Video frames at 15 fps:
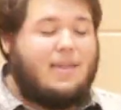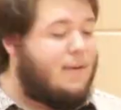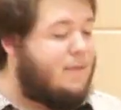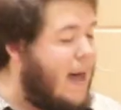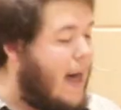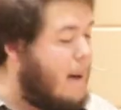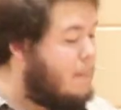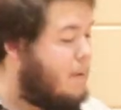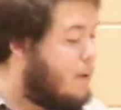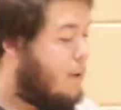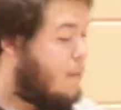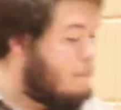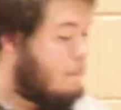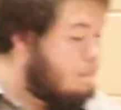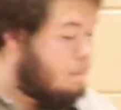of Abner.
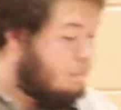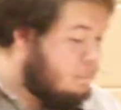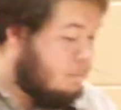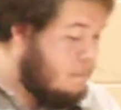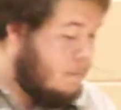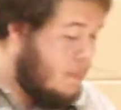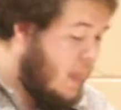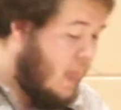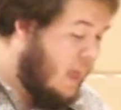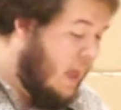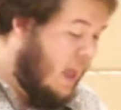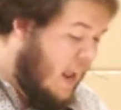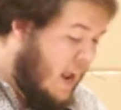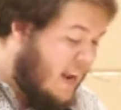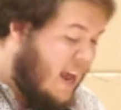
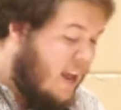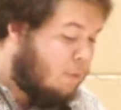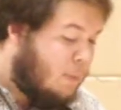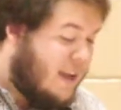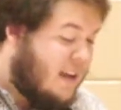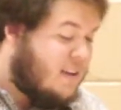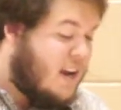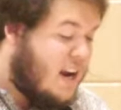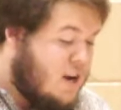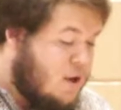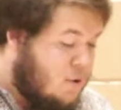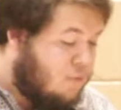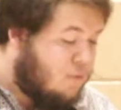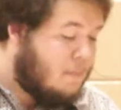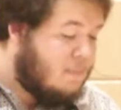And as we
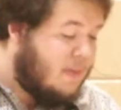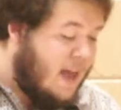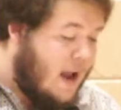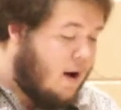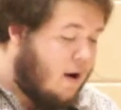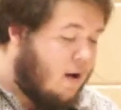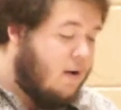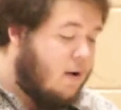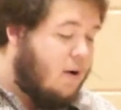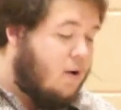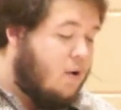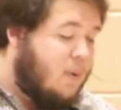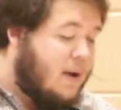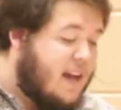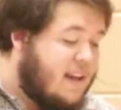continue from there,
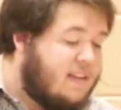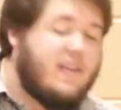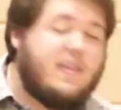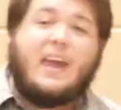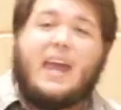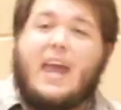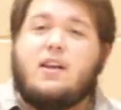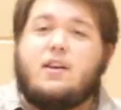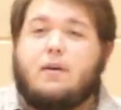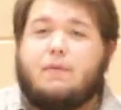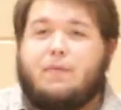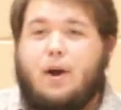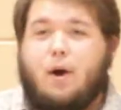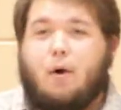we get to the end of their